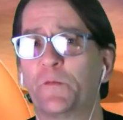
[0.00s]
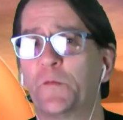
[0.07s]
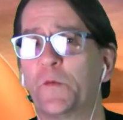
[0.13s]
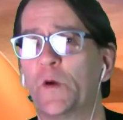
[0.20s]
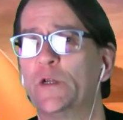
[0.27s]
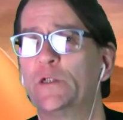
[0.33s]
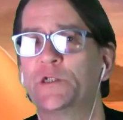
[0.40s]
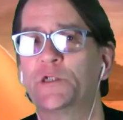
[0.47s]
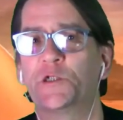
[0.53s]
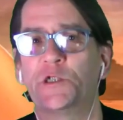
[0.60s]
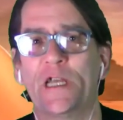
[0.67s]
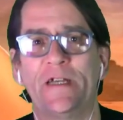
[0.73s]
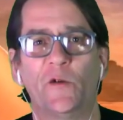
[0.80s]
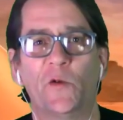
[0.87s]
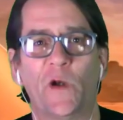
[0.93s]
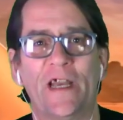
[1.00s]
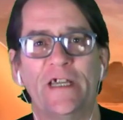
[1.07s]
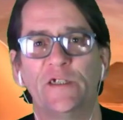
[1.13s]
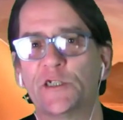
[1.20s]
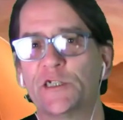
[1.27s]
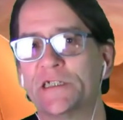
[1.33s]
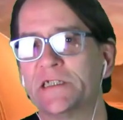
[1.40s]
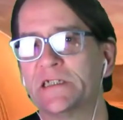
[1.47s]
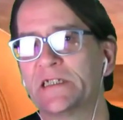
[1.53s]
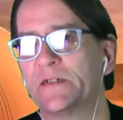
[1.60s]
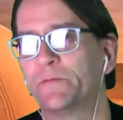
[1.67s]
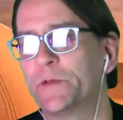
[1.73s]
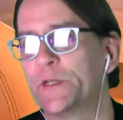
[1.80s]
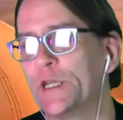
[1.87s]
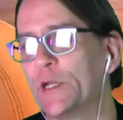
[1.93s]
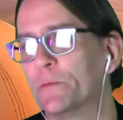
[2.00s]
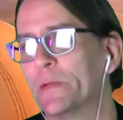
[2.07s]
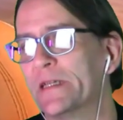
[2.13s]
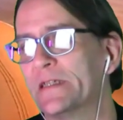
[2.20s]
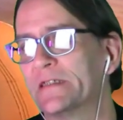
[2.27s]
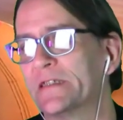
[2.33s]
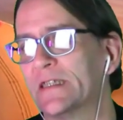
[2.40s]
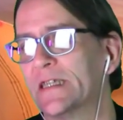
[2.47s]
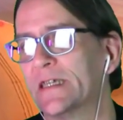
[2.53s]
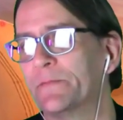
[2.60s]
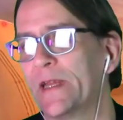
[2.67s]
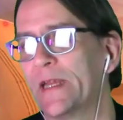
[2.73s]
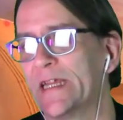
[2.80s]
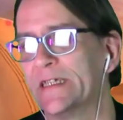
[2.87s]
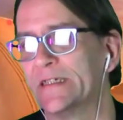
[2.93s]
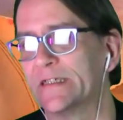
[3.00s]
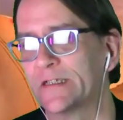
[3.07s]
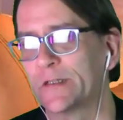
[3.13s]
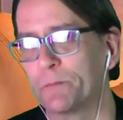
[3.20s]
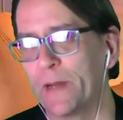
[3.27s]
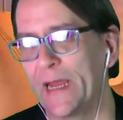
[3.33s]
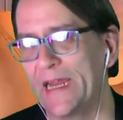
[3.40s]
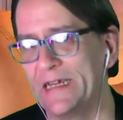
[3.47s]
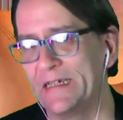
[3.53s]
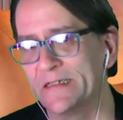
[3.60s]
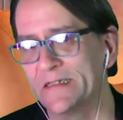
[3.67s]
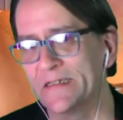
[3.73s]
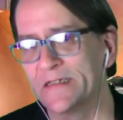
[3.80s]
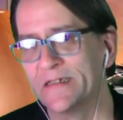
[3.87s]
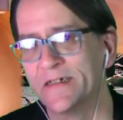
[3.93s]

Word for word: first generations of humans living in space?